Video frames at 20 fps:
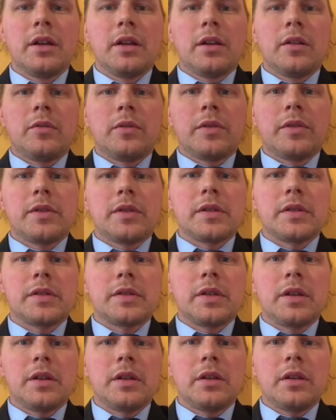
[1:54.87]
with
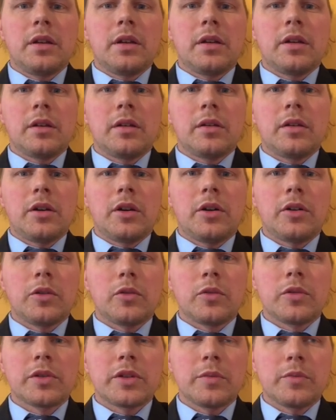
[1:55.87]
this call to
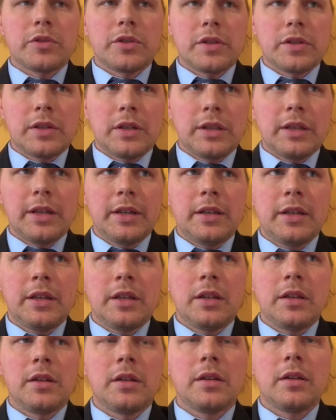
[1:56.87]
worship, which is a
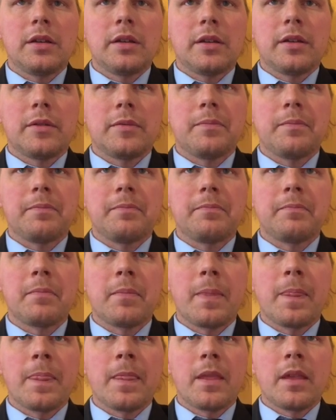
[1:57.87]
litany. Um,
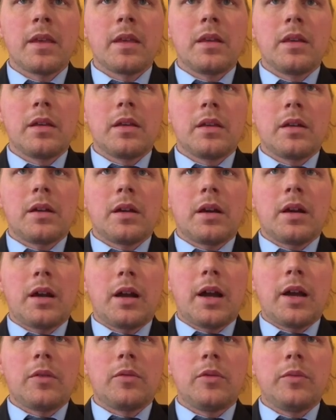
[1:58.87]

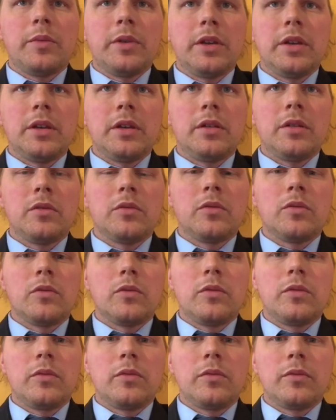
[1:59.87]
I will be
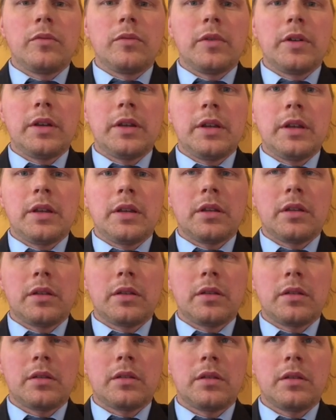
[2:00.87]

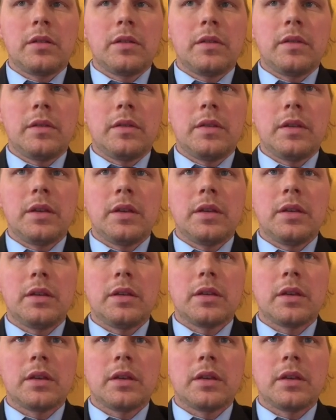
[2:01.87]
reading the